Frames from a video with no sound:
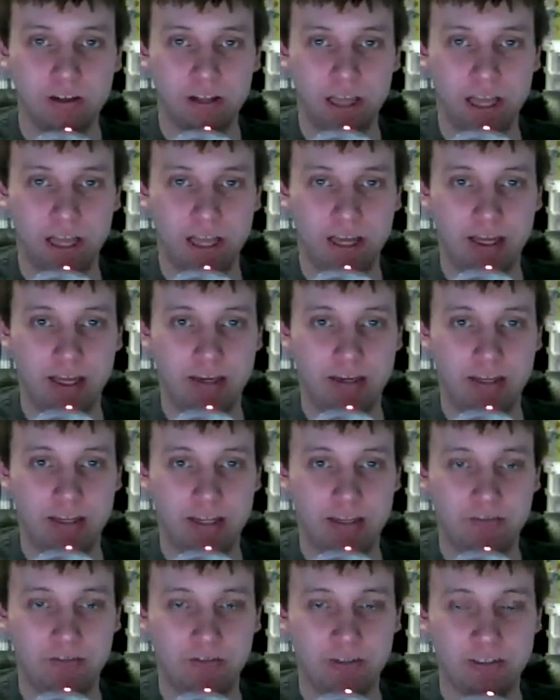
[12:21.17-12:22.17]
And
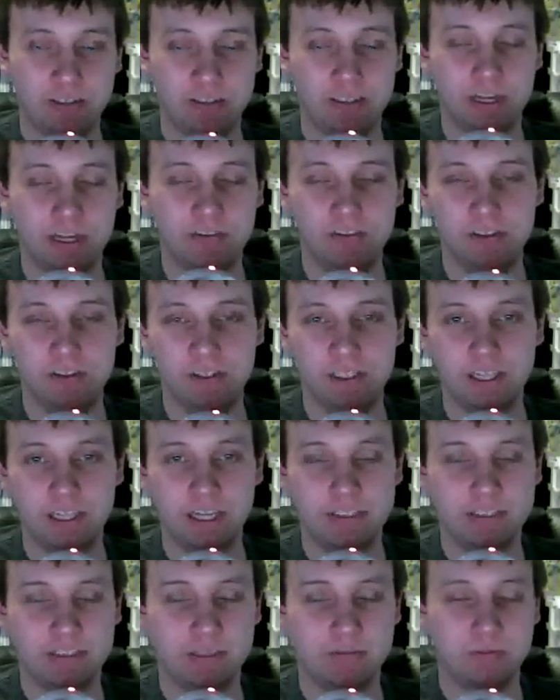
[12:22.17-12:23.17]
it was definitely
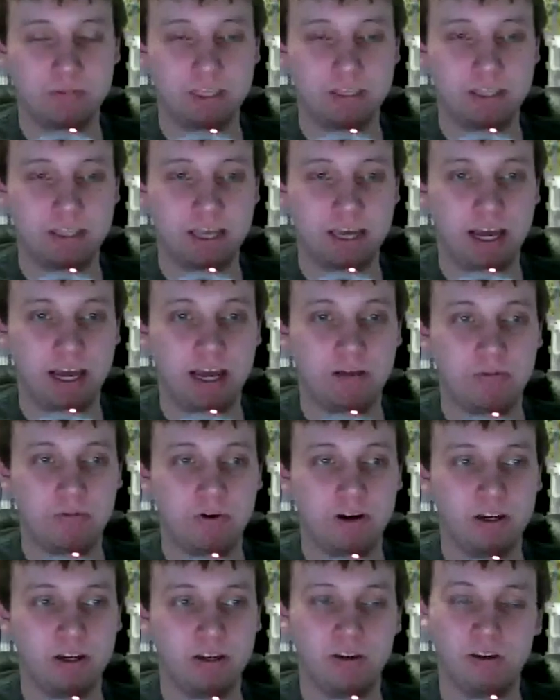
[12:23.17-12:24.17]
not something that I
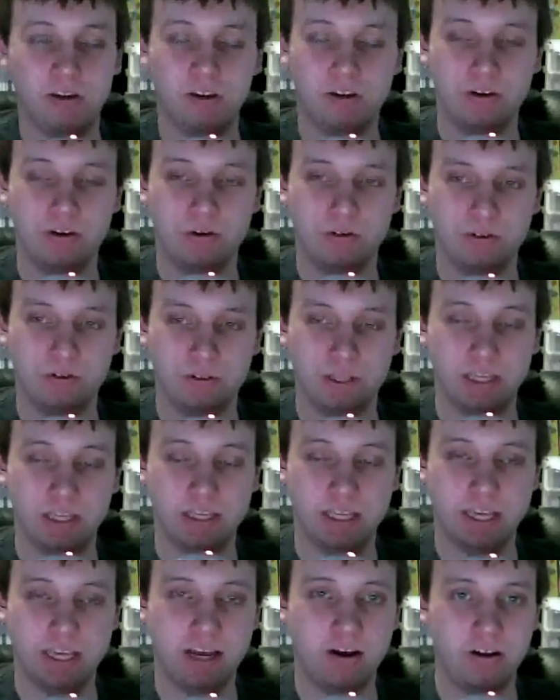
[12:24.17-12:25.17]
wanted to do,
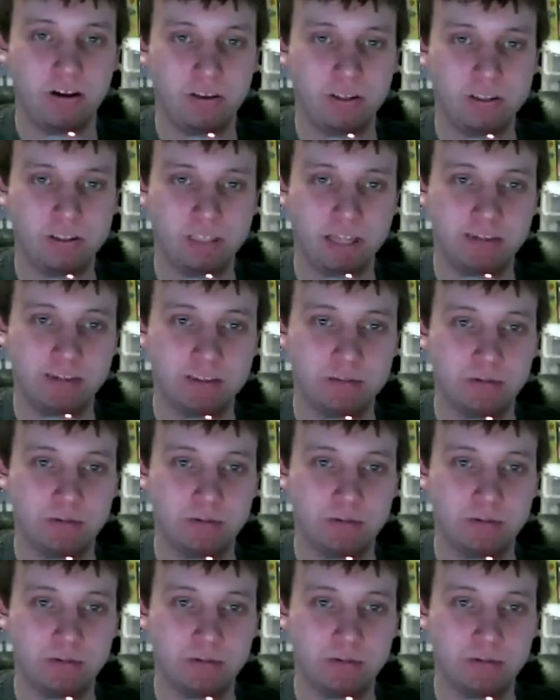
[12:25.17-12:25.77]
taking out all these games.